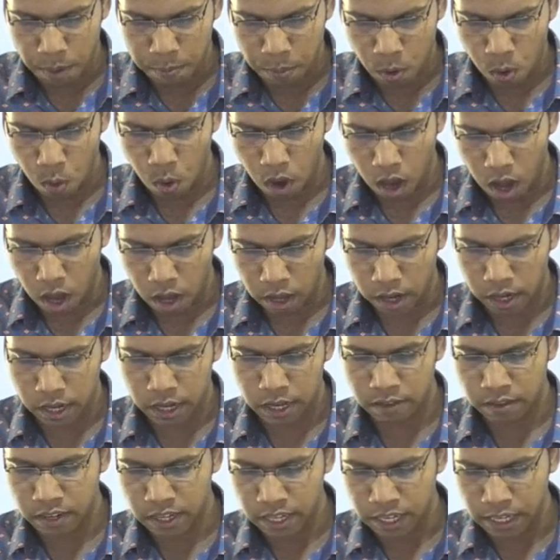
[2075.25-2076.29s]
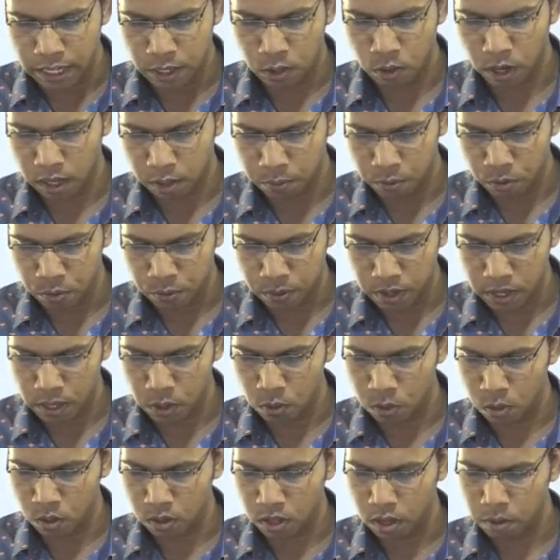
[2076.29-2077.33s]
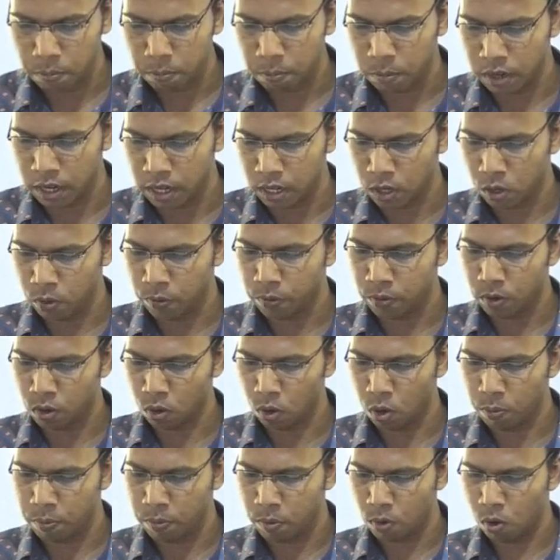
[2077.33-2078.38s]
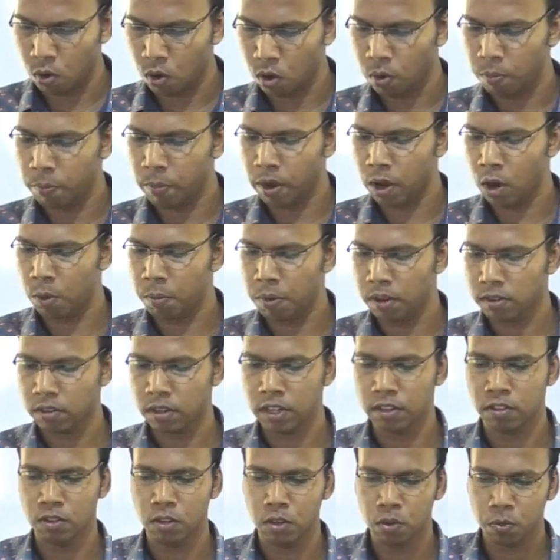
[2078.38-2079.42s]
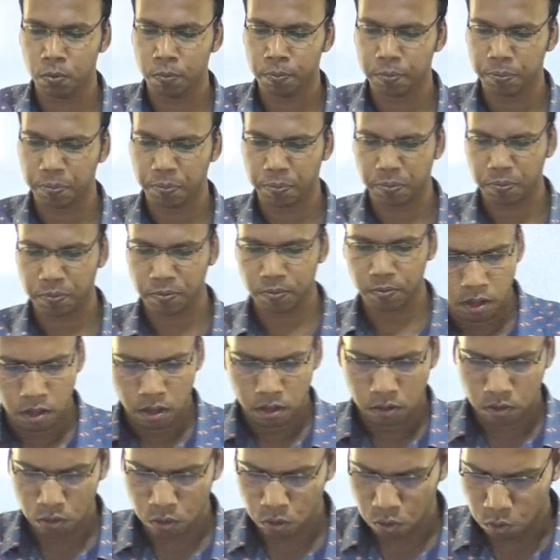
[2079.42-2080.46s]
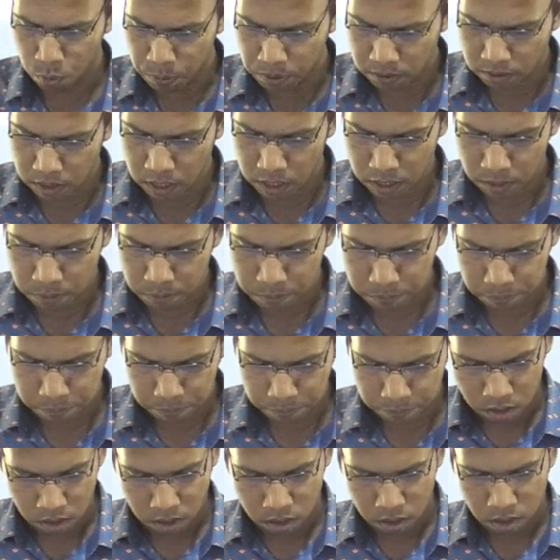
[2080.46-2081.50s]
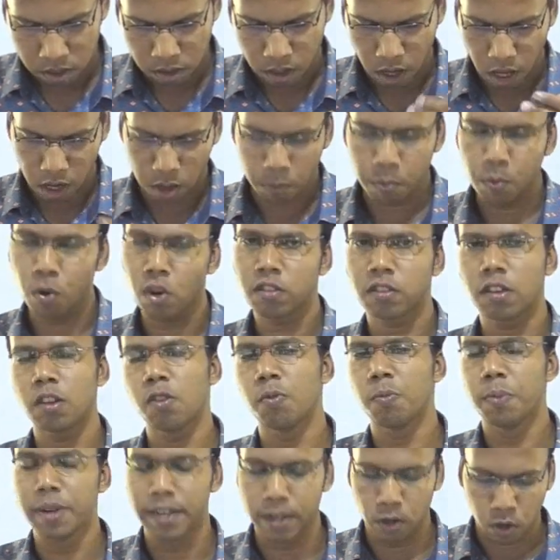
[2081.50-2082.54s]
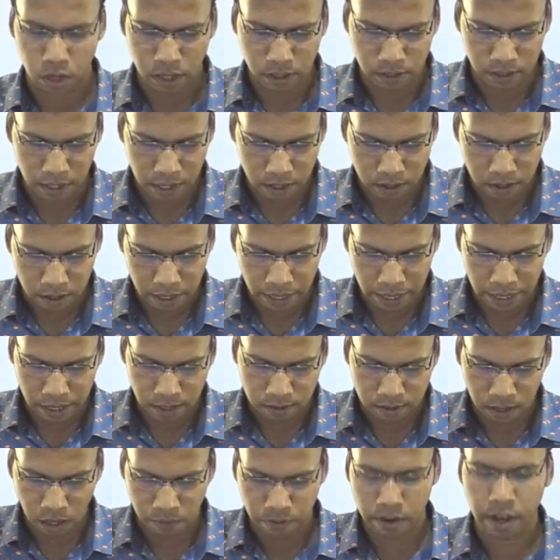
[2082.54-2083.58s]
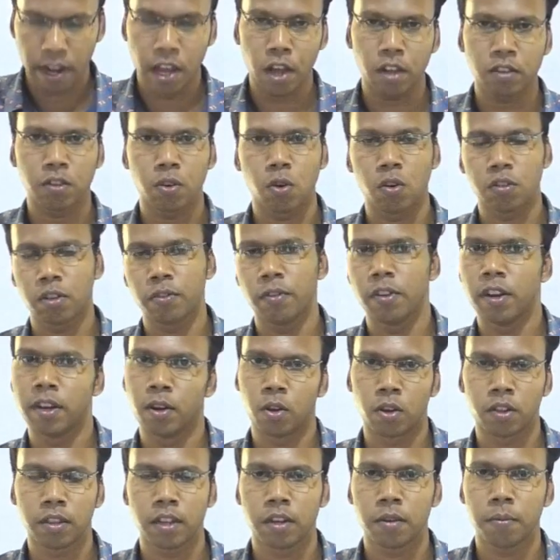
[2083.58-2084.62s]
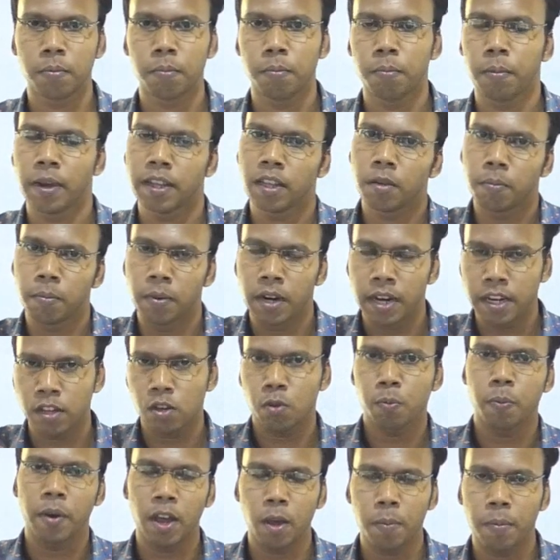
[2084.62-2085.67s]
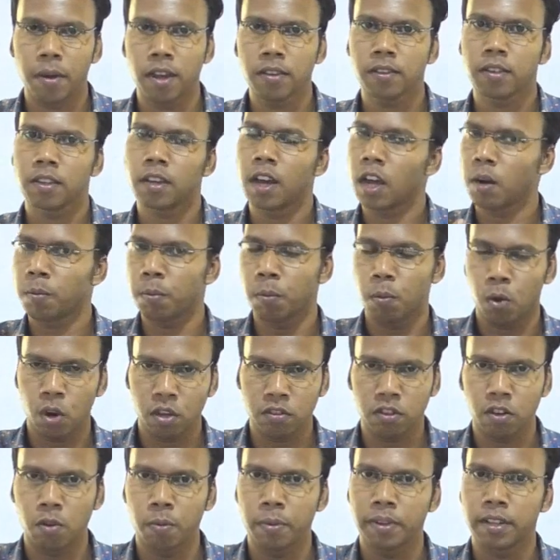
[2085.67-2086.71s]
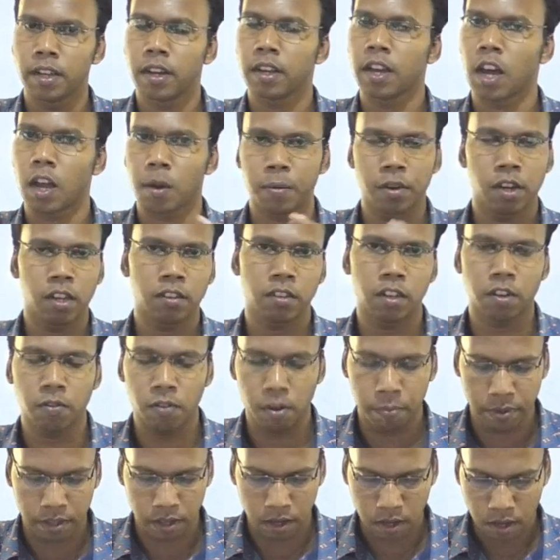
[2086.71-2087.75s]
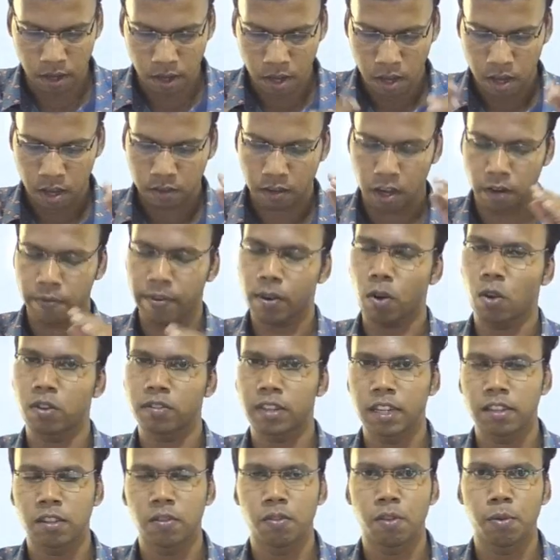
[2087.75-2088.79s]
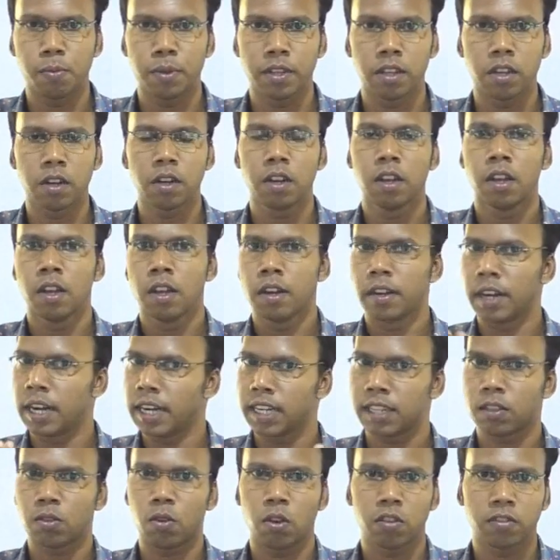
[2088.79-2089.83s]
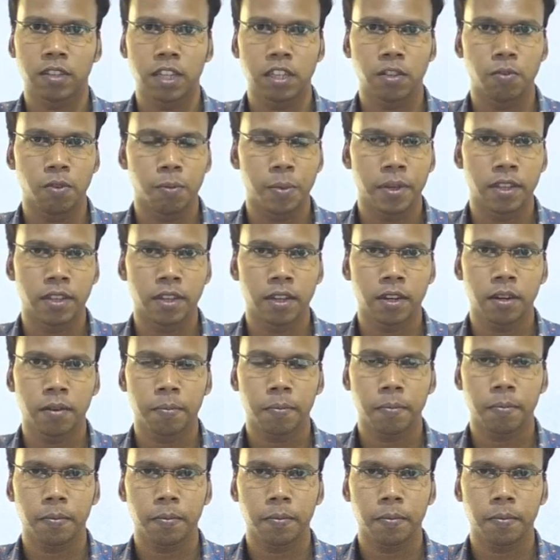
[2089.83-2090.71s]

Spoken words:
above are released into atmosphere due to the burning of crop or biomass residue? So obviously carbon monoxide will be knowing that, and sulfur dioxide also will know that. By the burning of biomass, carbon monoxide will be there, carbon dioxide will be there, sulfur oxides will be there, nitrous oxides will be there,